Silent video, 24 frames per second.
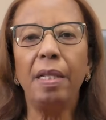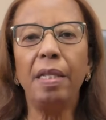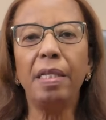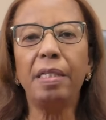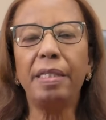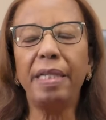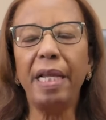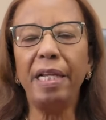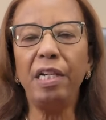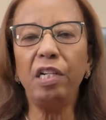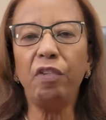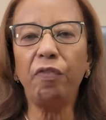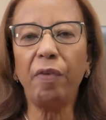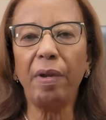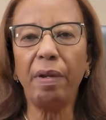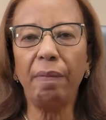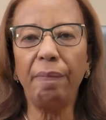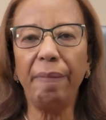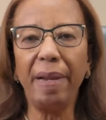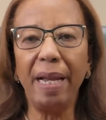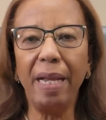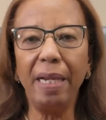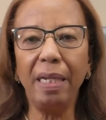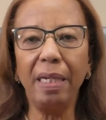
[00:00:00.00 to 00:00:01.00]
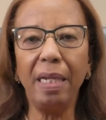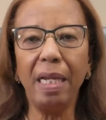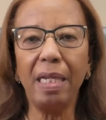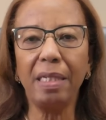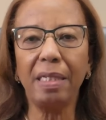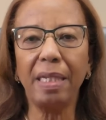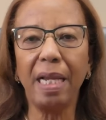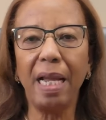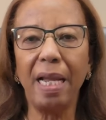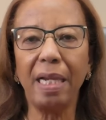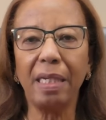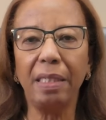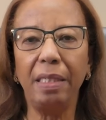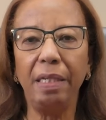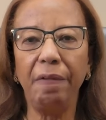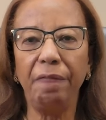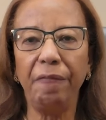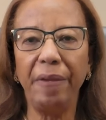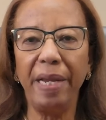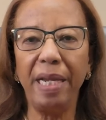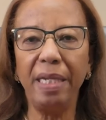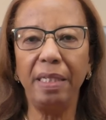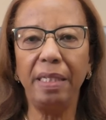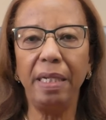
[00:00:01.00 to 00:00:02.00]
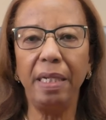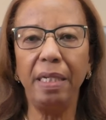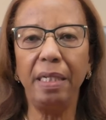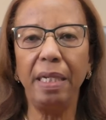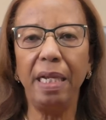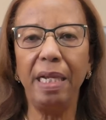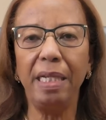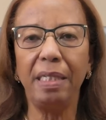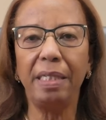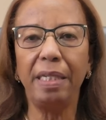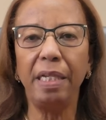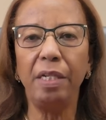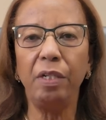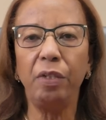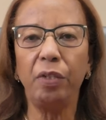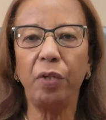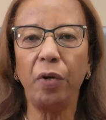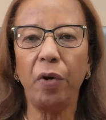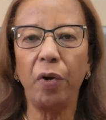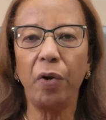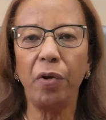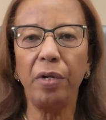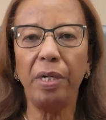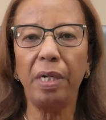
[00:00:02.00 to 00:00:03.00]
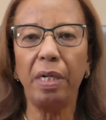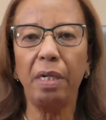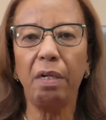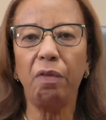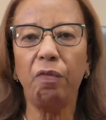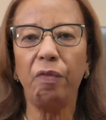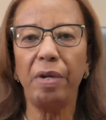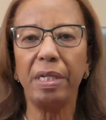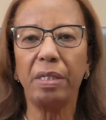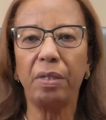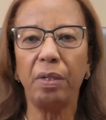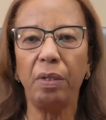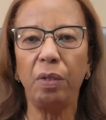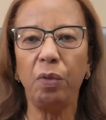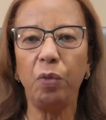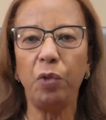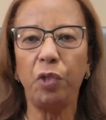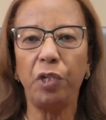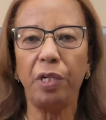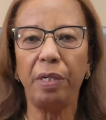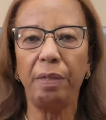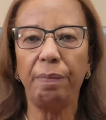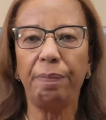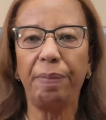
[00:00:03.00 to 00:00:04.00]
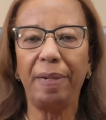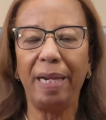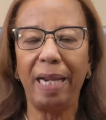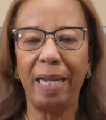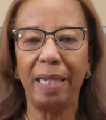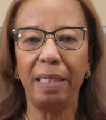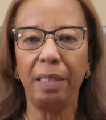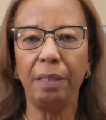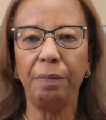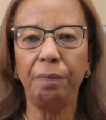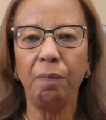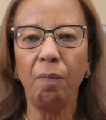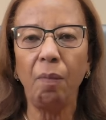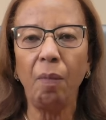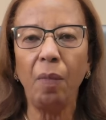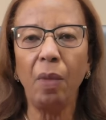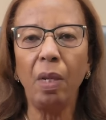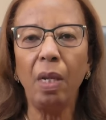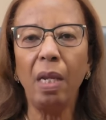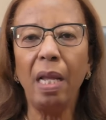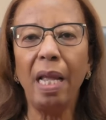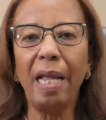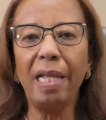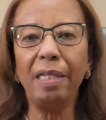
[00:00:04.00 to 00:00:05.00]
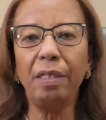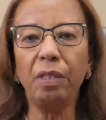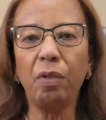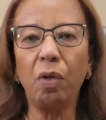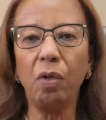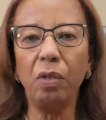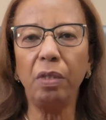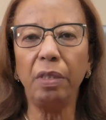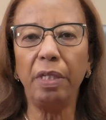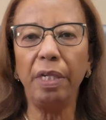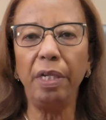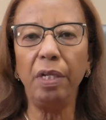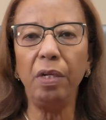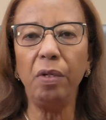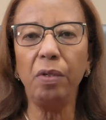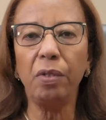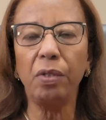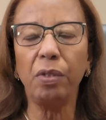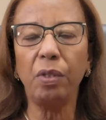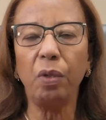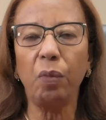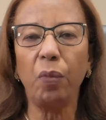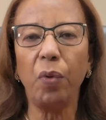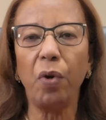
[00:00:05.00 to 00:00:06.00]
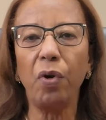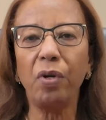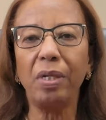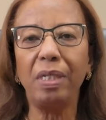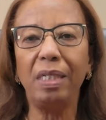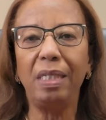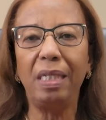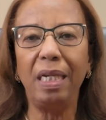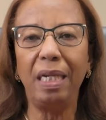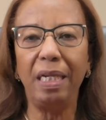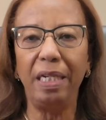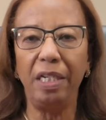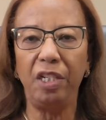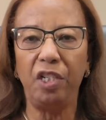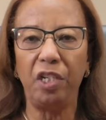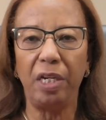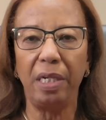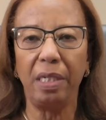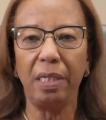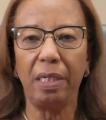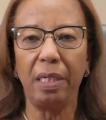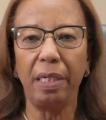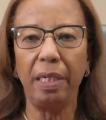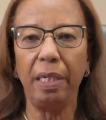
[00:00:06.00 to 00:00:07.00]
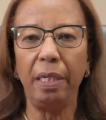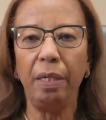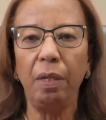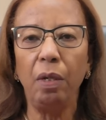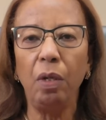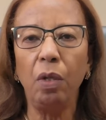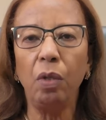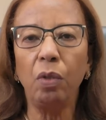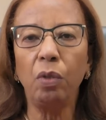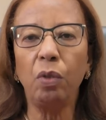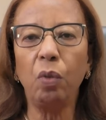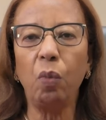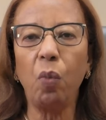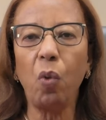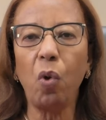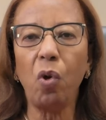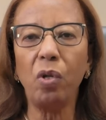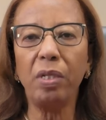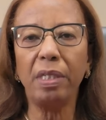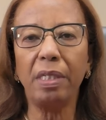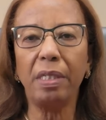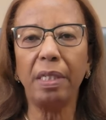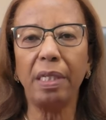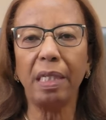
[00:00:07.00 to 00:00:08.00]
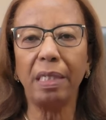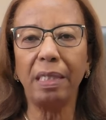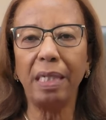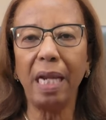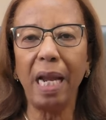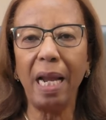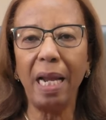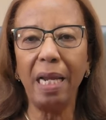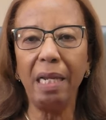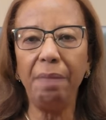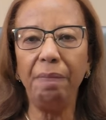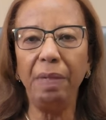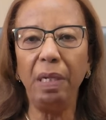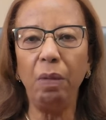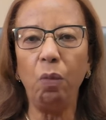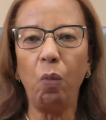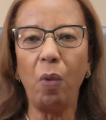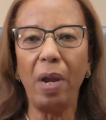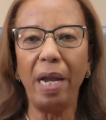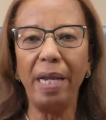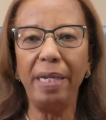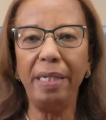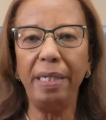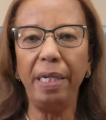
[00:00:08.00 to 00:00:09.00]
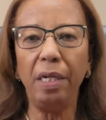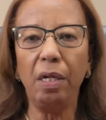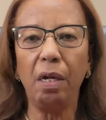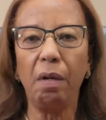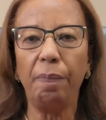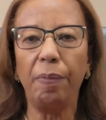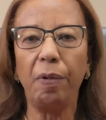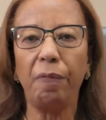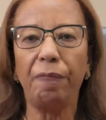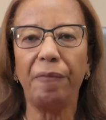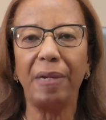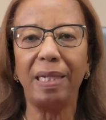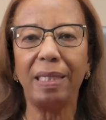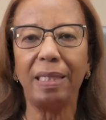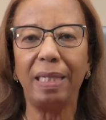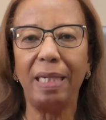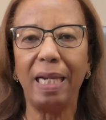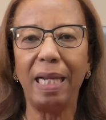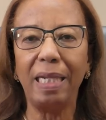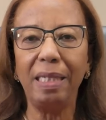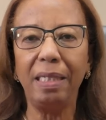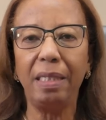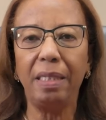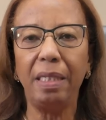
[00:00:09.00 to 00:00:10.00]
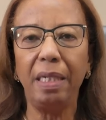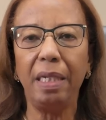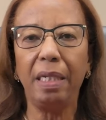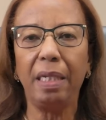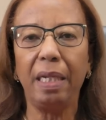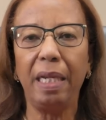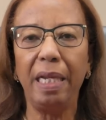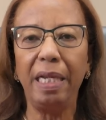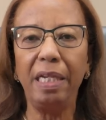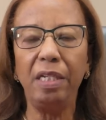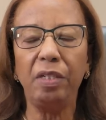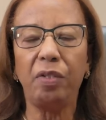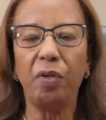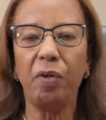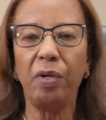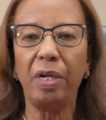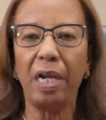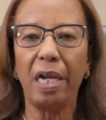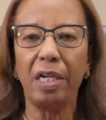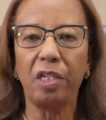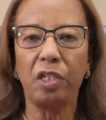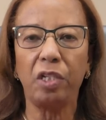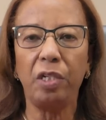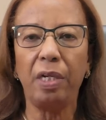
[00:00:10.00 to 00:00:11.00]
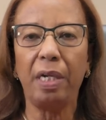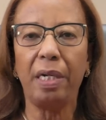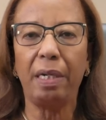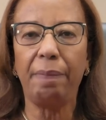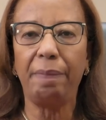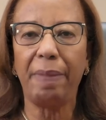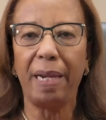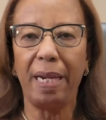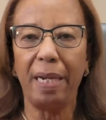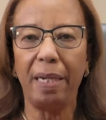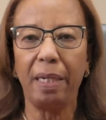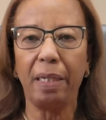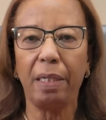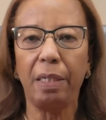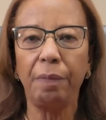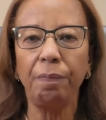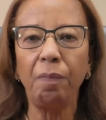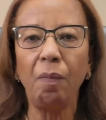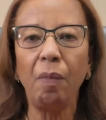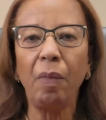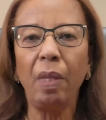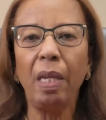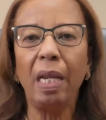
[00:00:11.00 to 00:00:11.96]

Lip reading: The central bank has activated its internal resolution plan and continues to work diligently towards the timely winding up of Atlantic International Bank